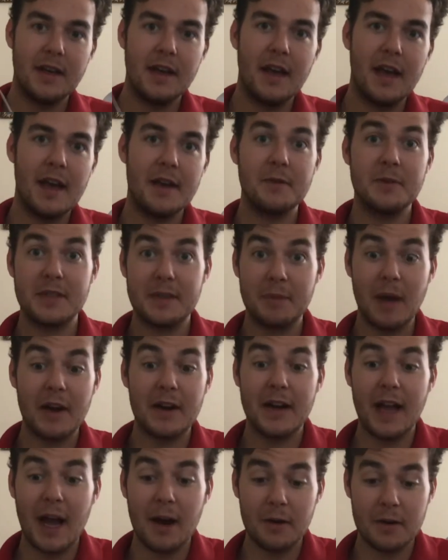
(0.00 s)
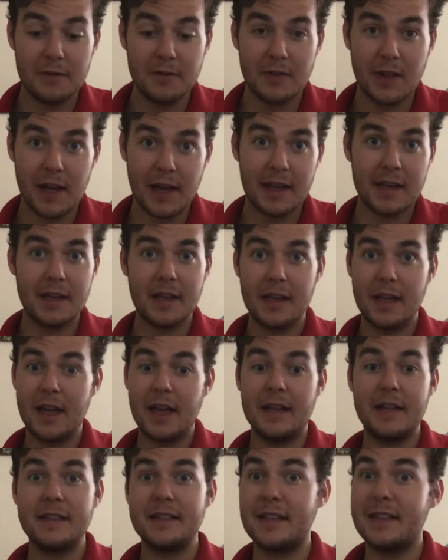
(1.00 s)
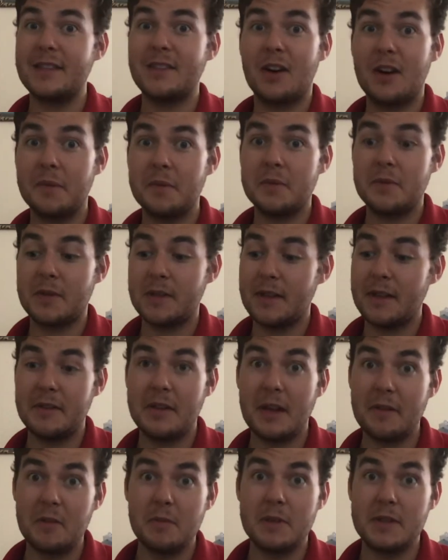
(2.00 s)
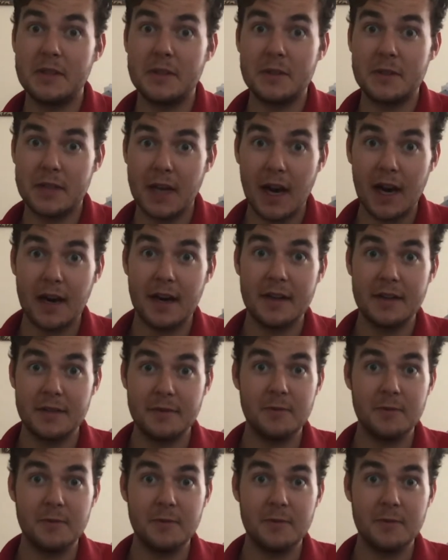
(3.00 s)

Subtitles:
and it was about an hour flight, and he said his arms had never been so tired.